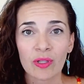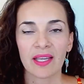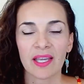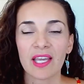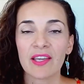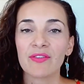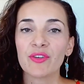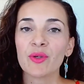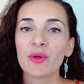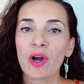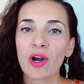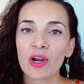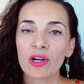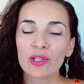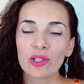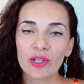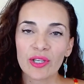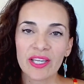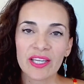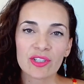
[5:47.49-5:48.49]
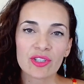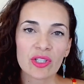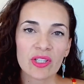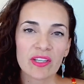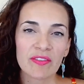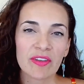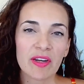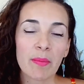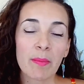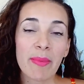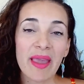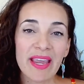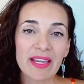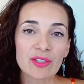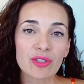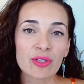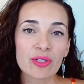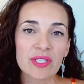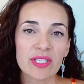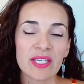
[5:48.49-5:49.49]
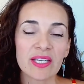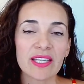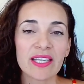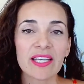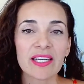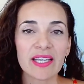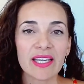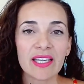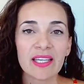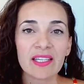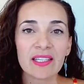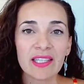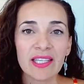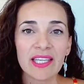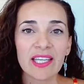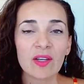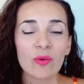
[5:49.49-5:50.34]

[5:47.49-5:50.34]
If you are looking to live in a major city in Italy,